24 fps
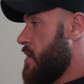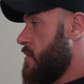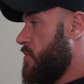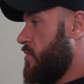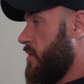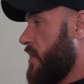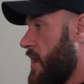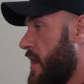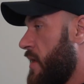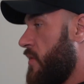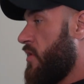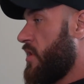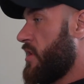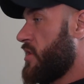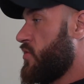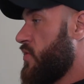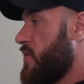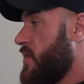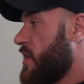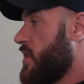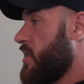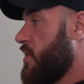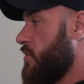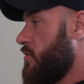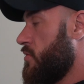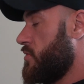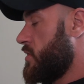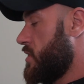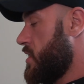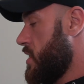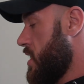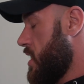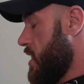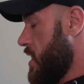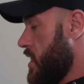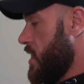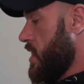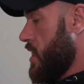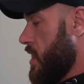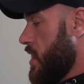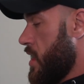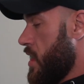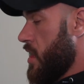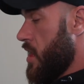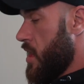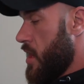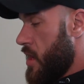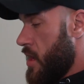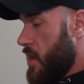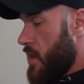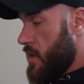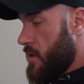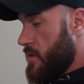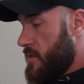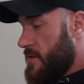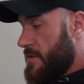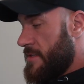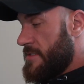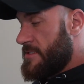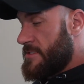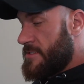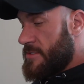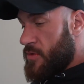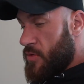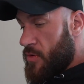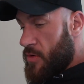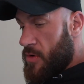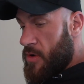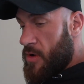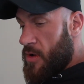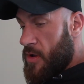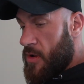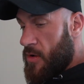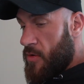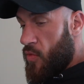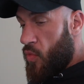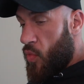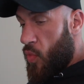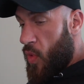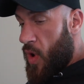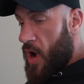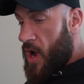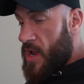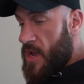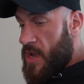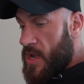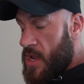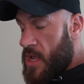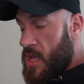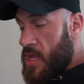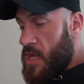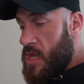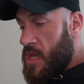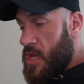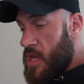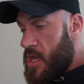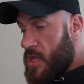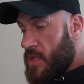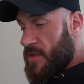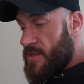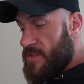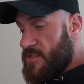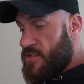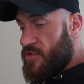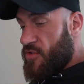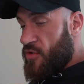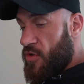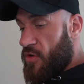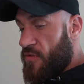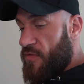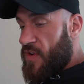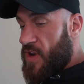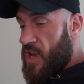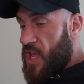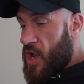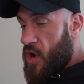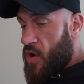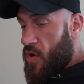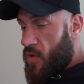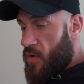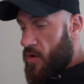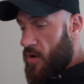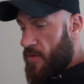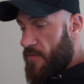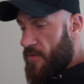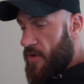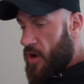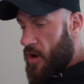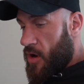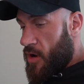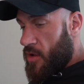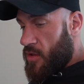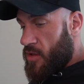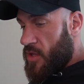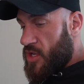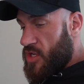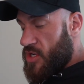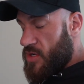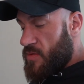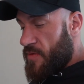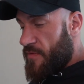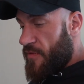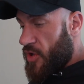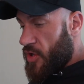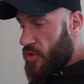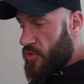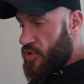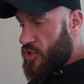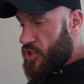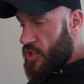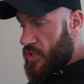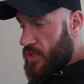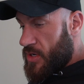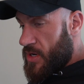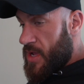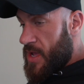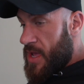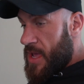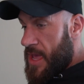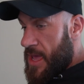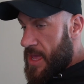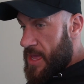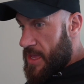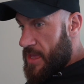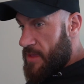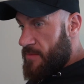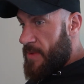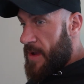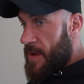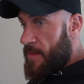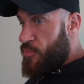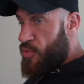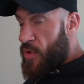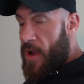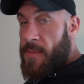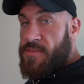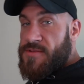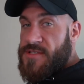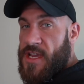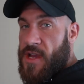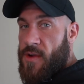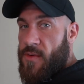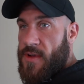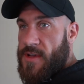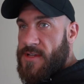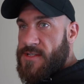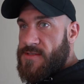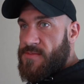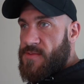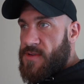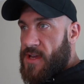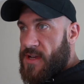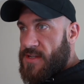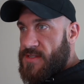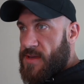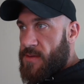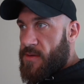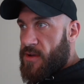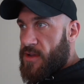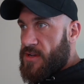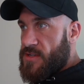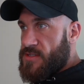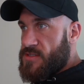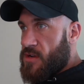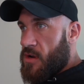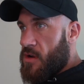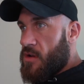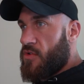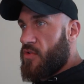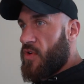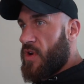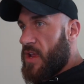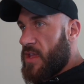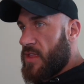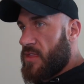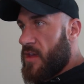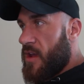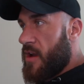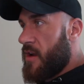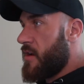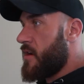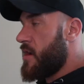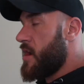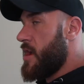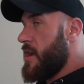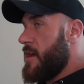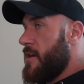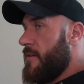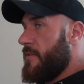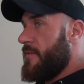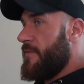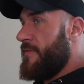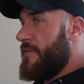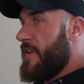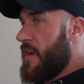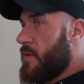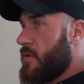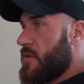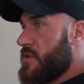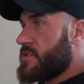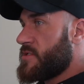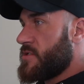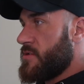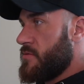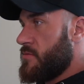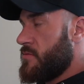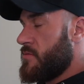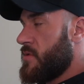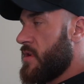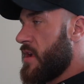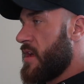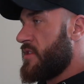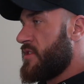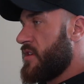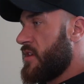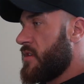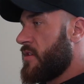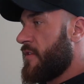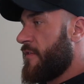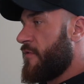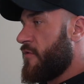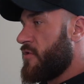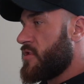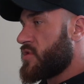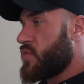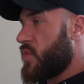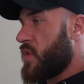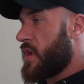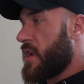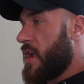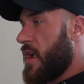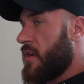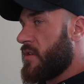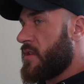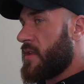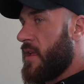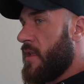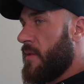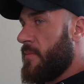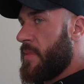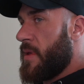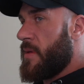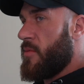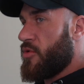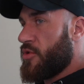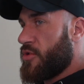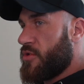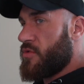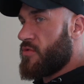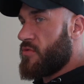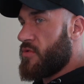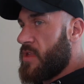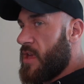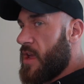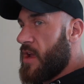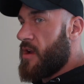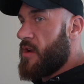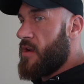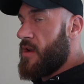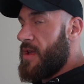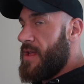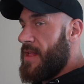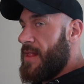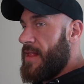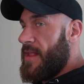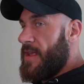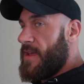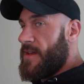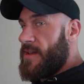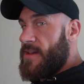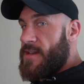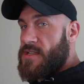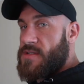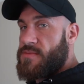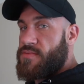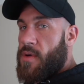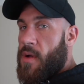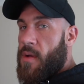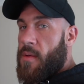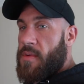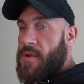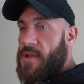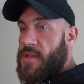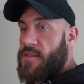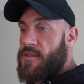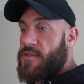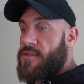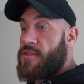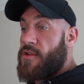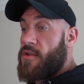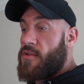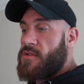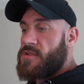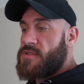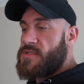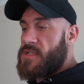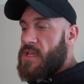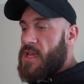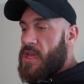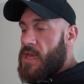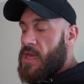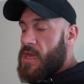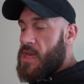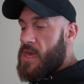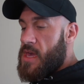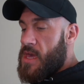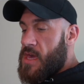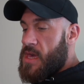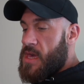But I wanted to include Uh, this one, this third video of our, the Gym Evolution in my prep series, because I'm going to start training there very soon. I think the first workout I'll be able to do there is probably Thursday.